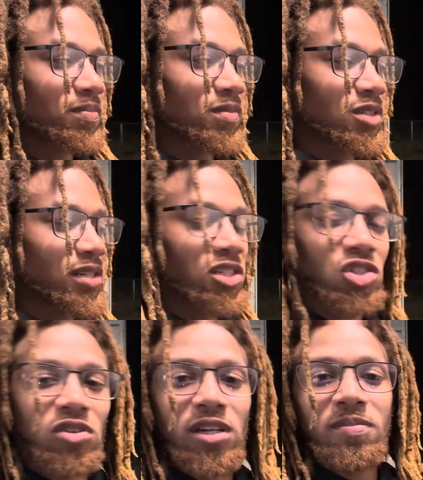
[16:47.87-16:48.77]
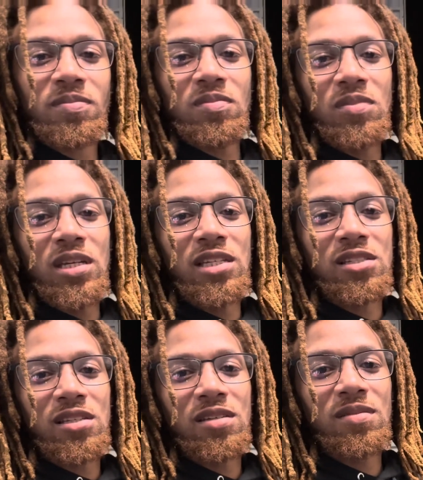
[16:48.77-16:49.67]
stay straight, be
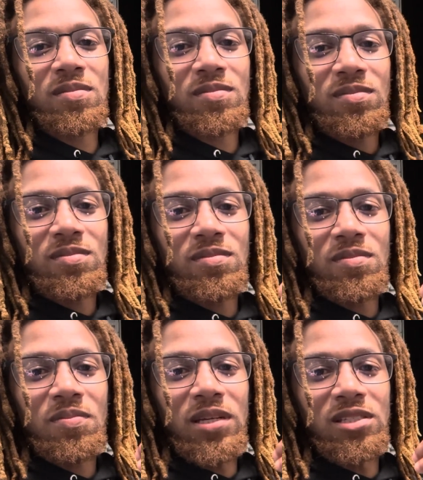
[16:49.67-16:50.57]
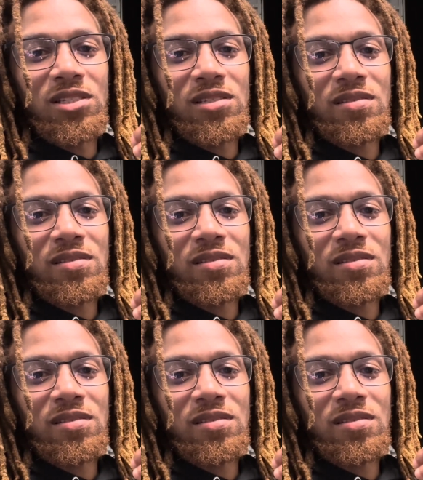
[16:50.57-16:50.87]
easy. Peace.